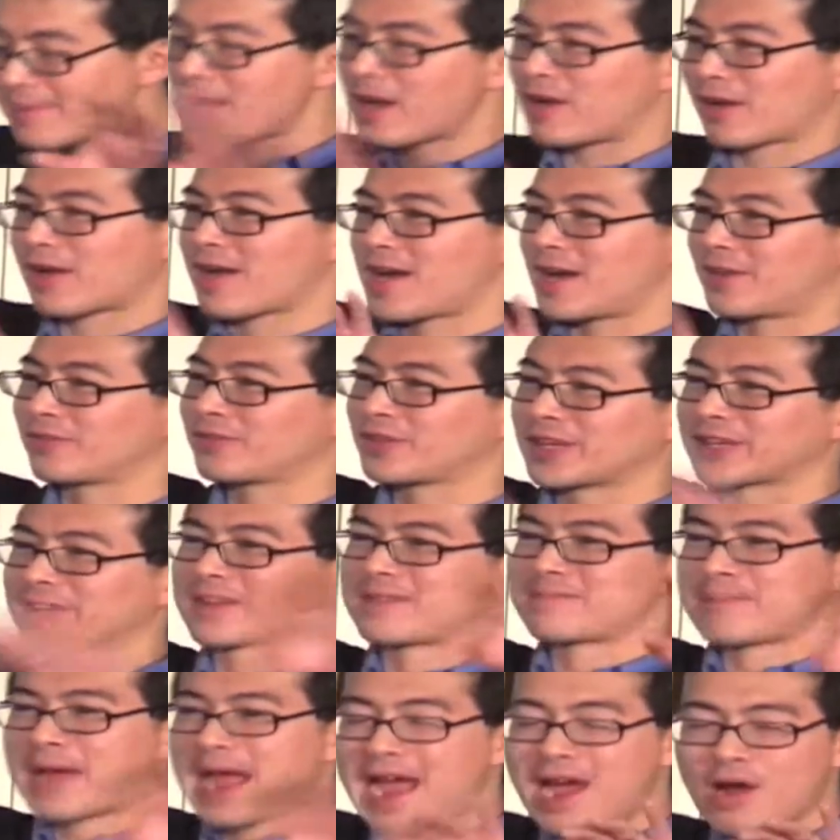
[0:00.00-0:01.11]
about conflict
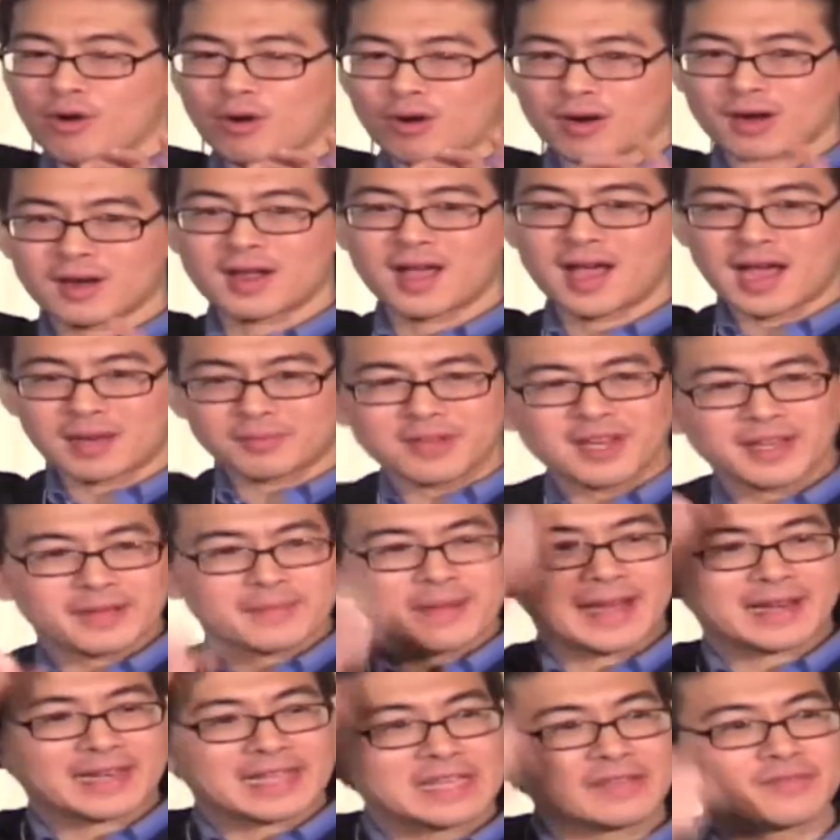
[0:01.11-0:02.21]
and power. I'm talking
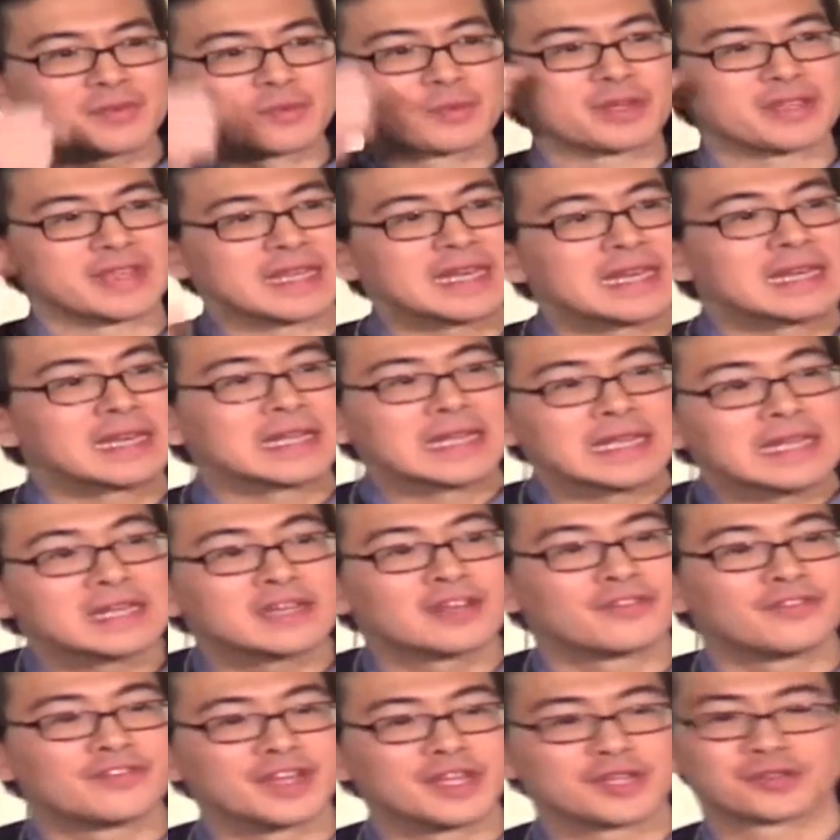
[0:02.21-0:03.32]
about even within
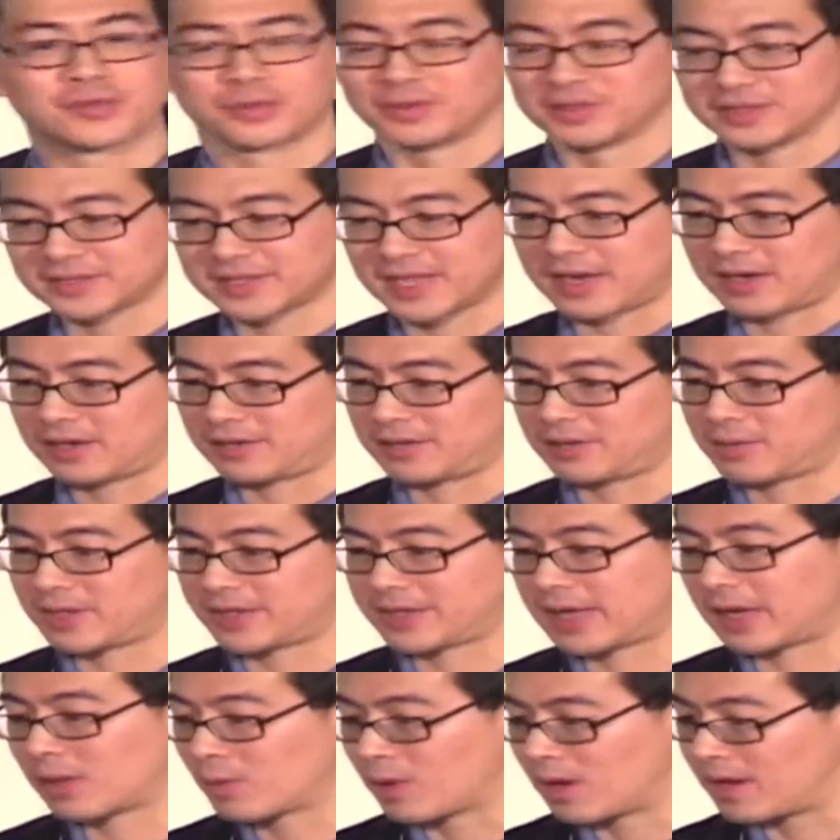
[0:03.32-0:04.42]
individuals, they don't know what
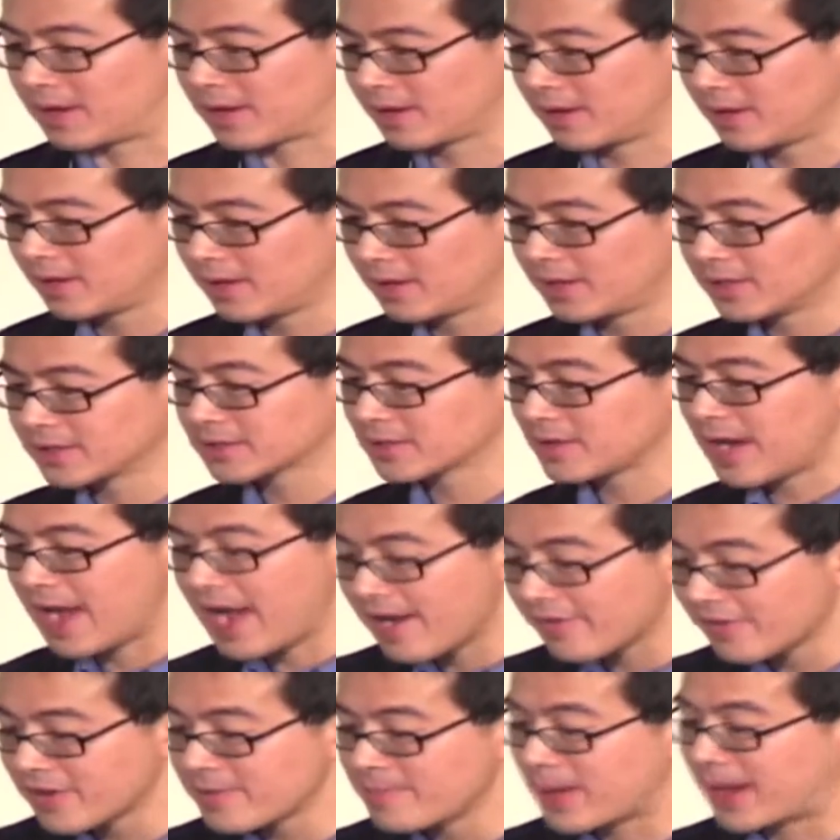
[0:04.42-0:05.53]
they want. So
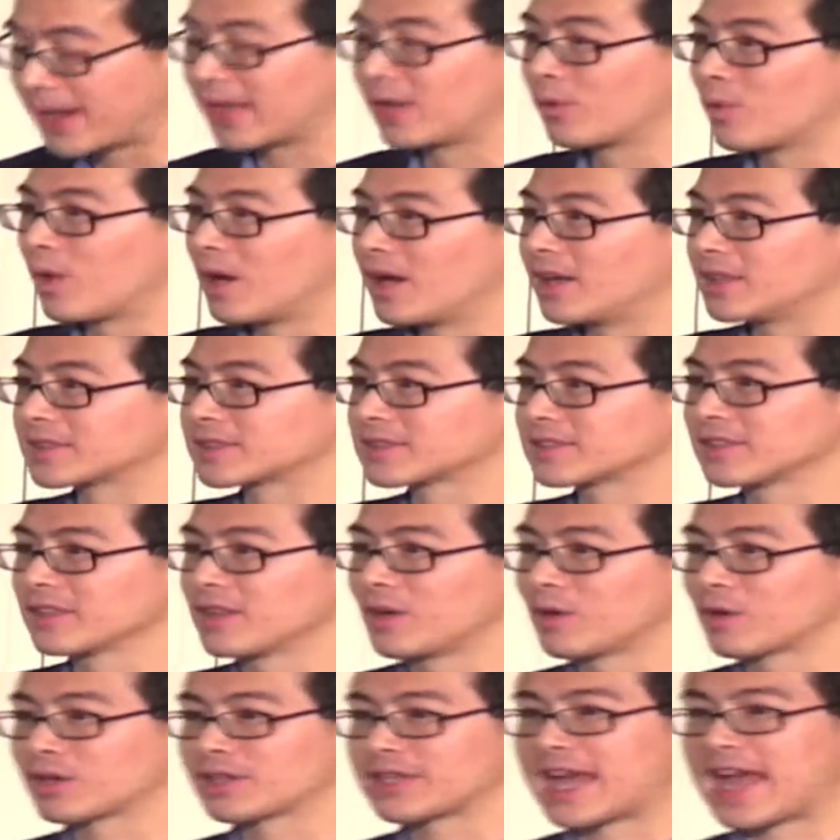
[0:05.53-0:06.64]
everybody wants
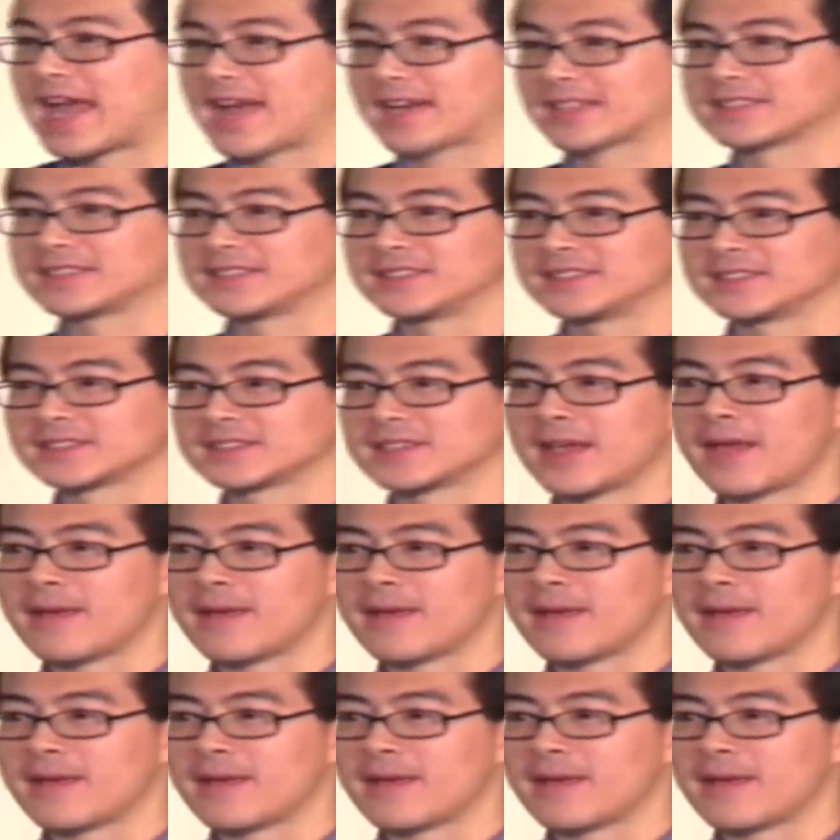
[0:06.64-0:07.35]
lower taxes